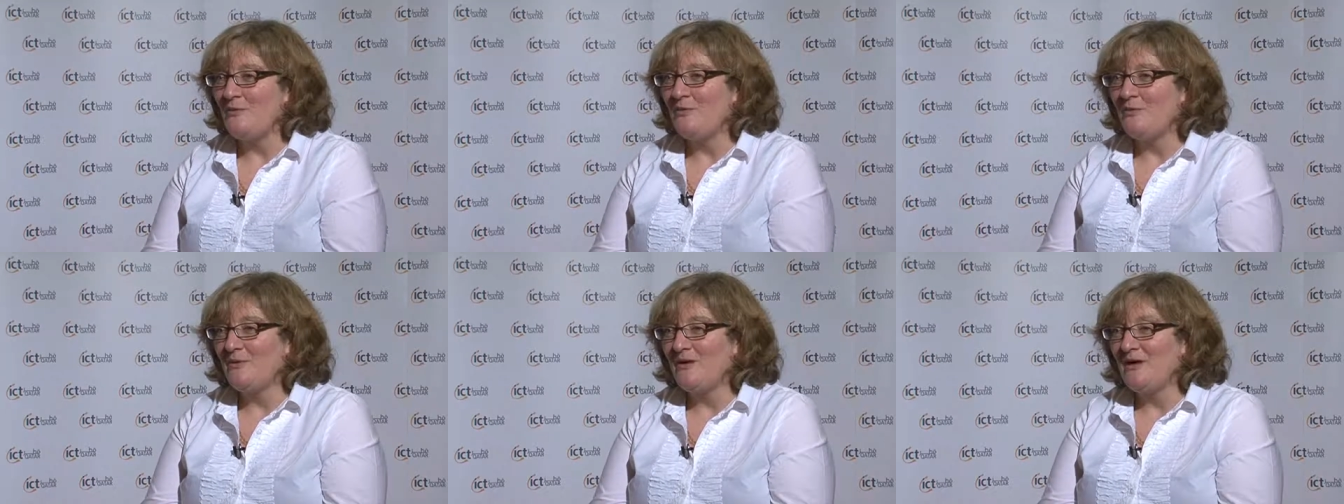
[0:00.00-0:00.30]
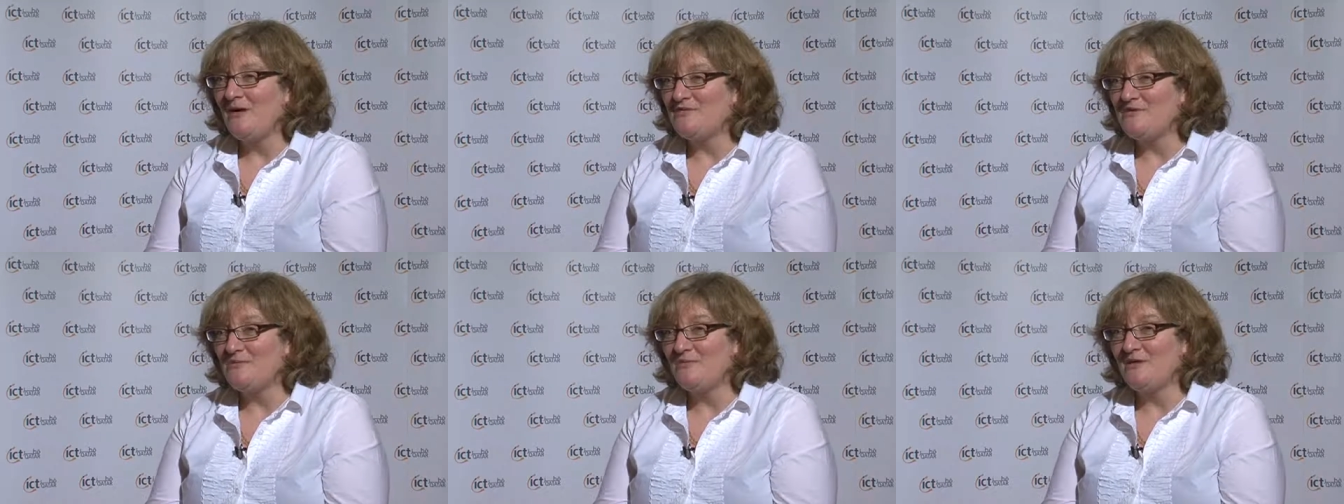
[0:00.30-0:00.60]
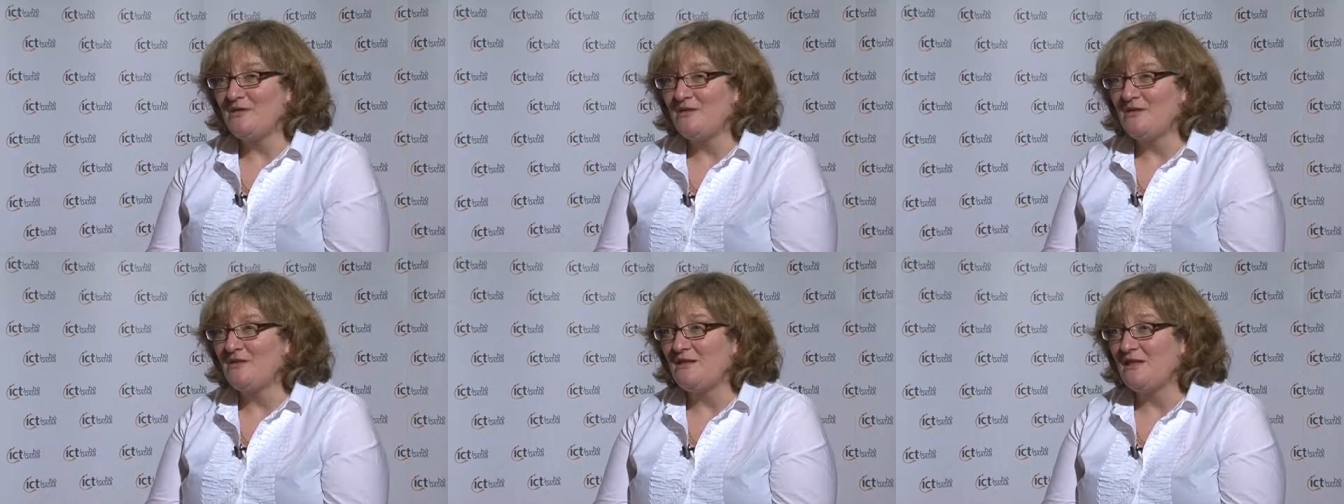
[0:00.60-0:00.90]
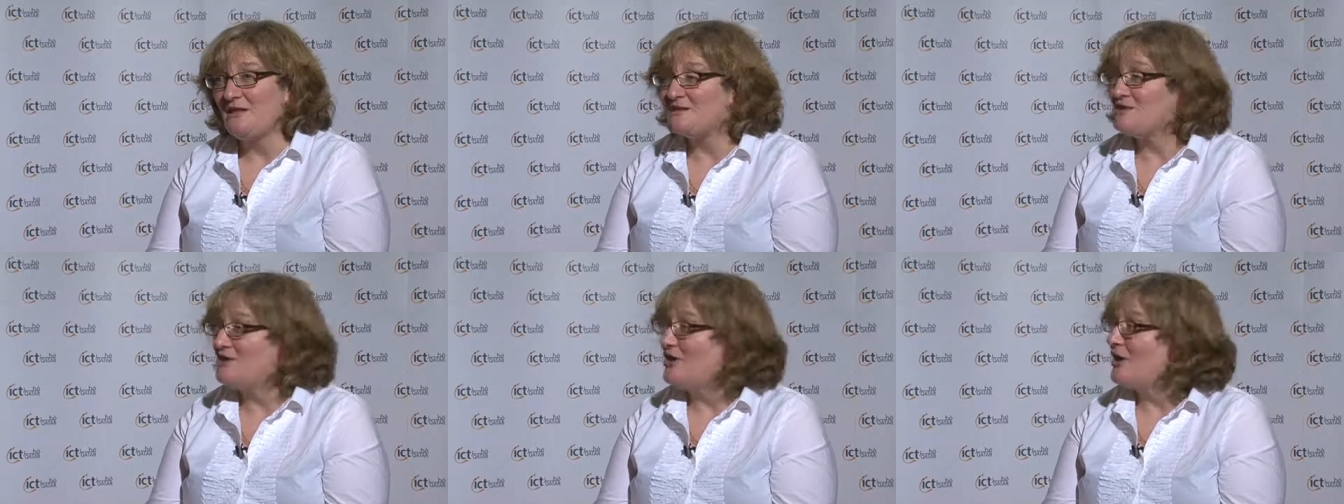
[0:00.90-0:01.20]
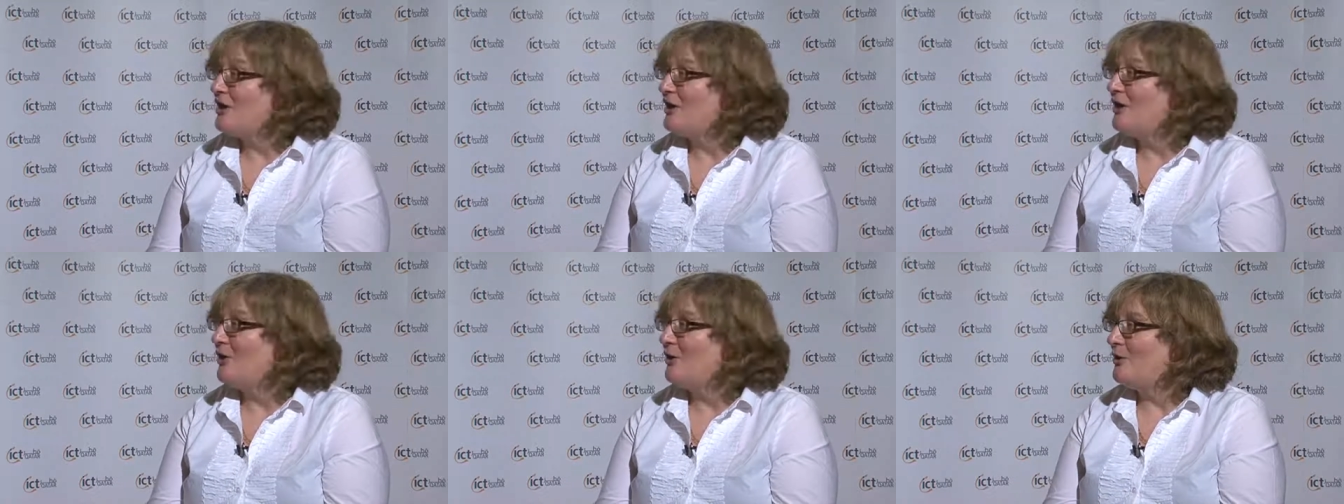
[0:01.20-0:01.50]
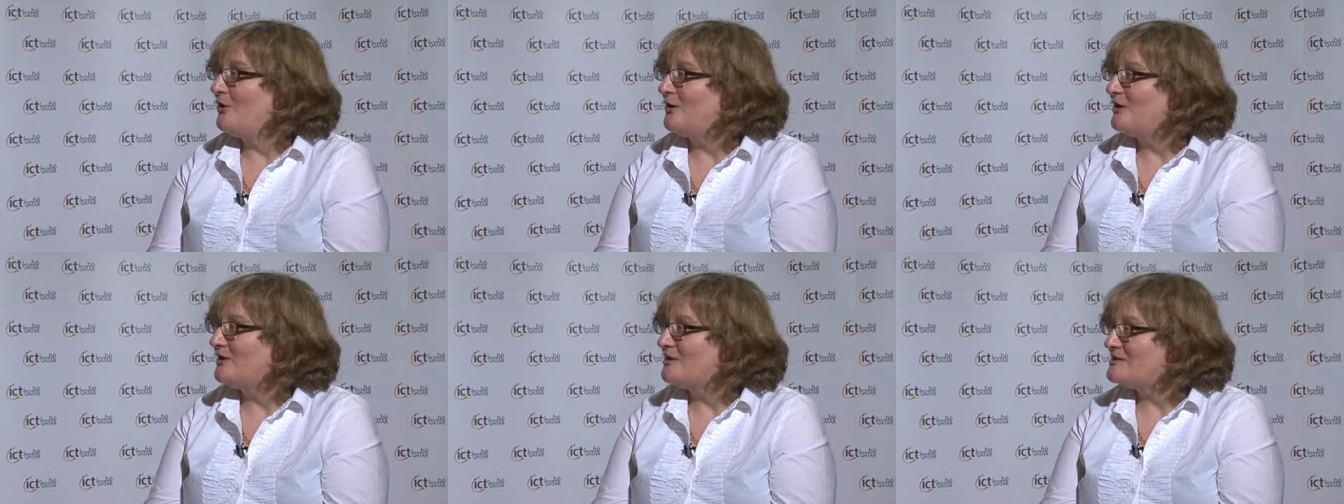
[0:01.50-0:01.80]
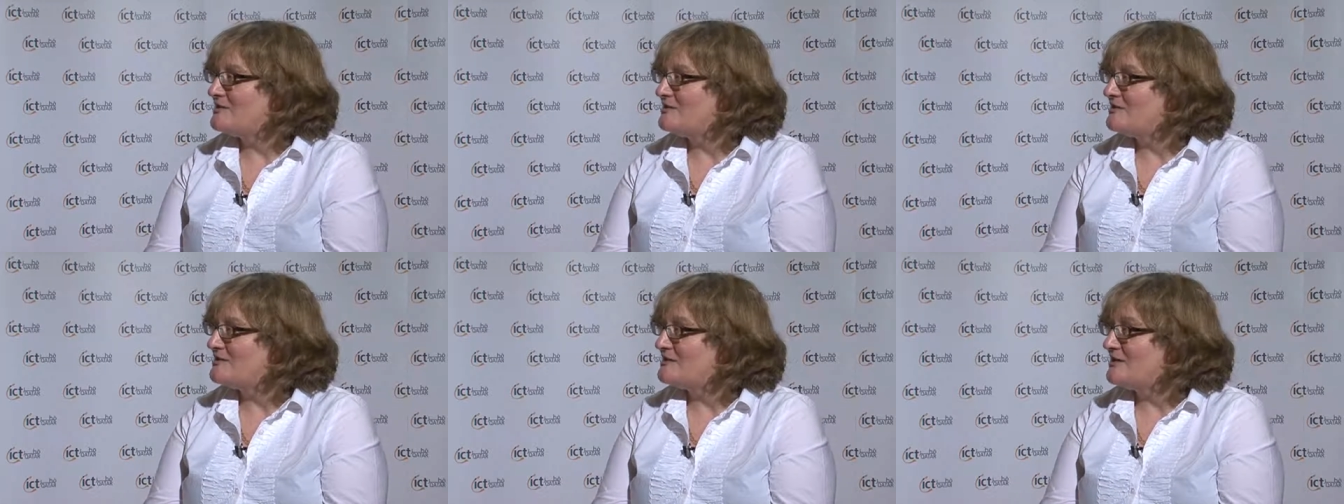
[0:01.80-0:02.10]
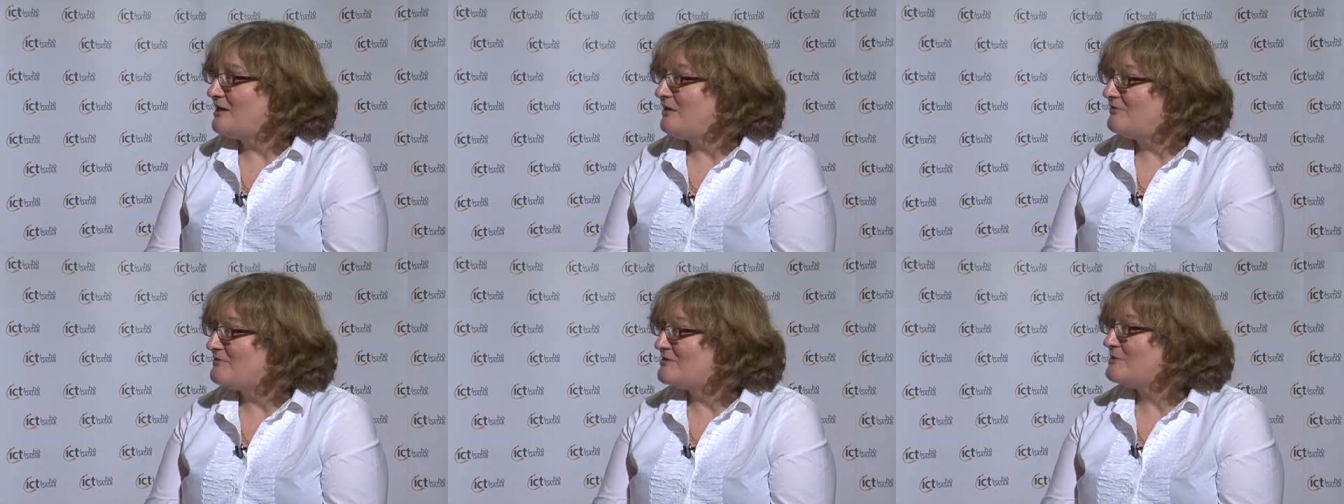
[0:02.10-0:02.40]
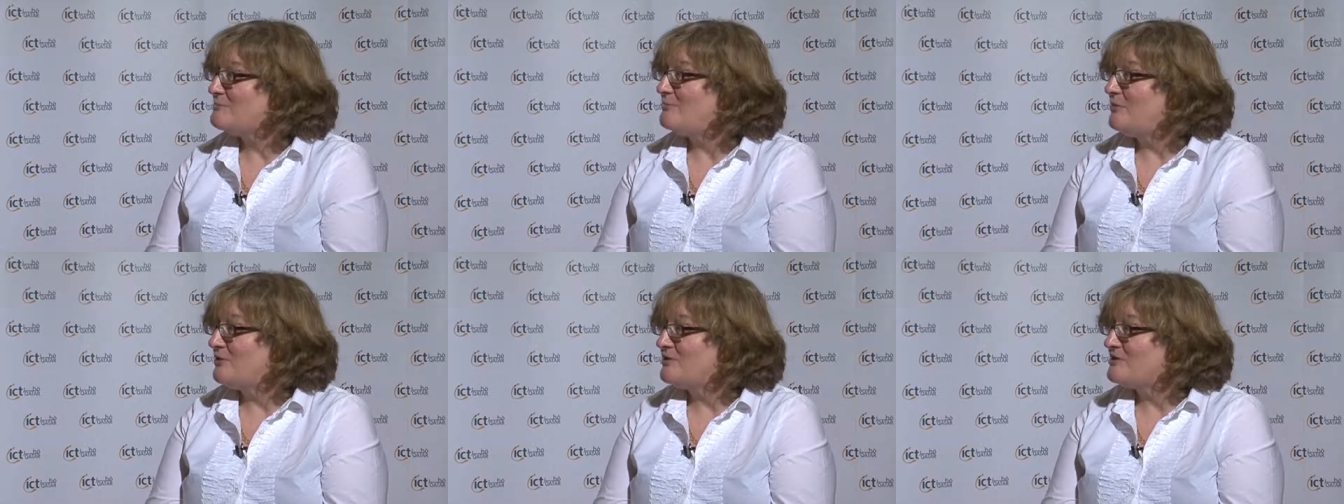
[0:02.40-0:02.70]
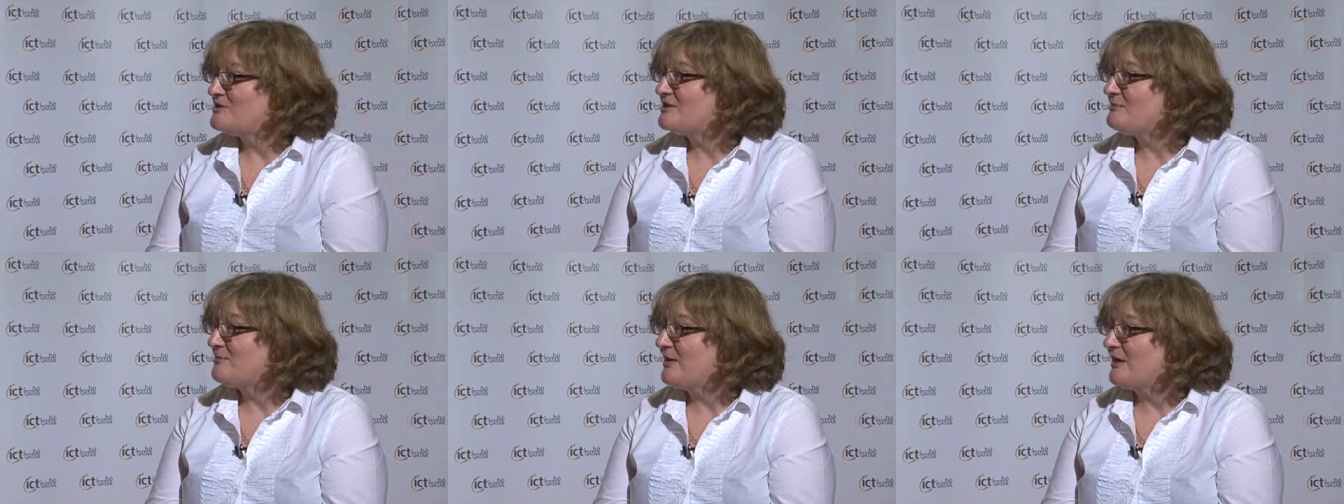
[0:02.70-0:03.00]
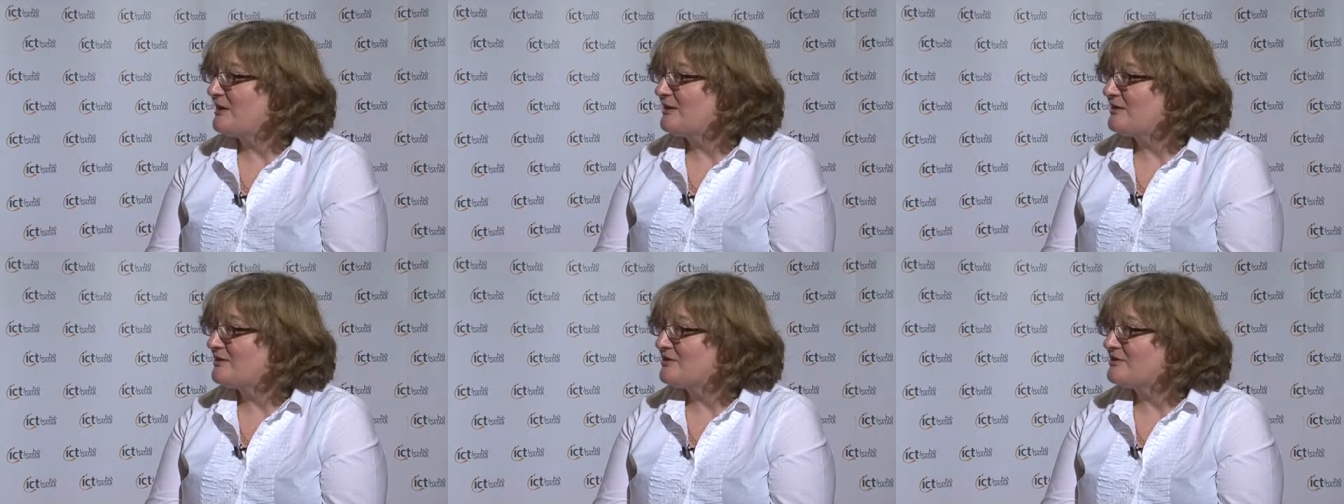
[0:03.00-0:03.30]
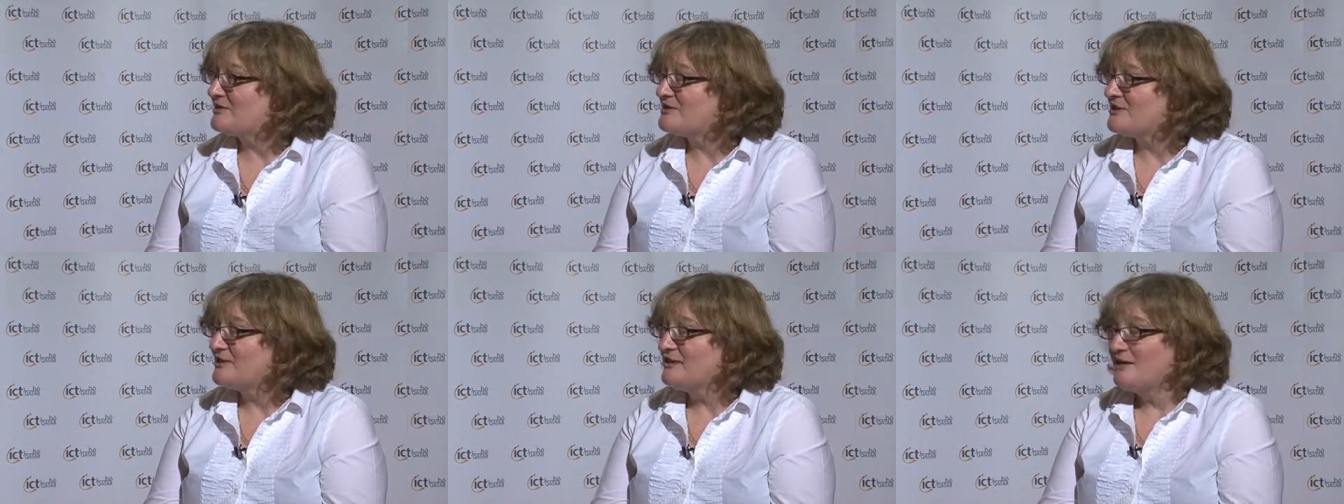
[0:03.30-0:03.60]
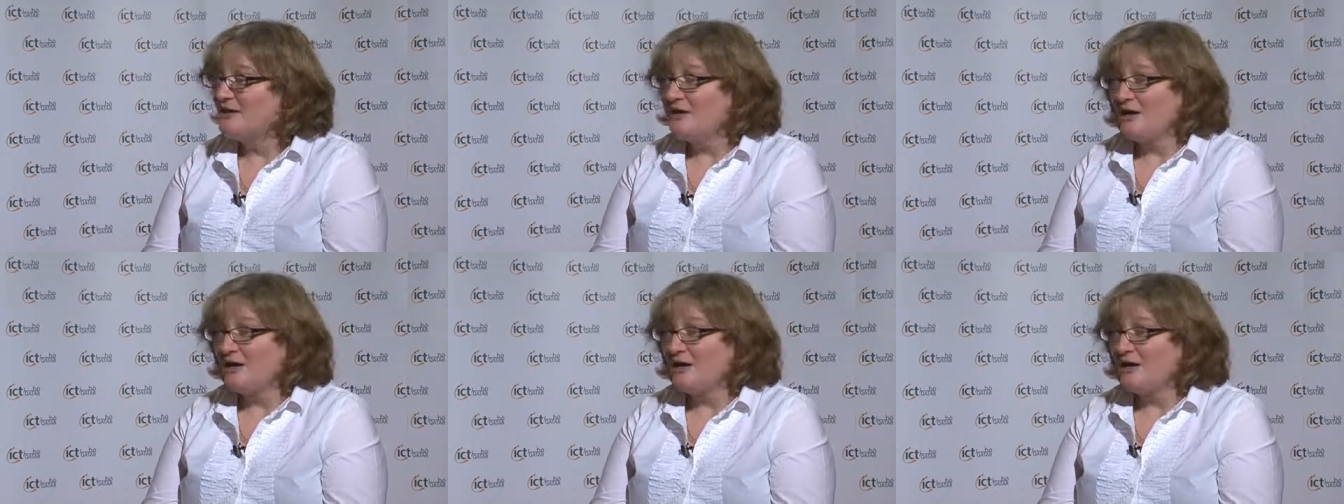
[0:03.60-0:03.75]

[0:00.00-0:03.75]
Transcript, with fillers: but we have to begin that dialogue as ourselves, as policymakers.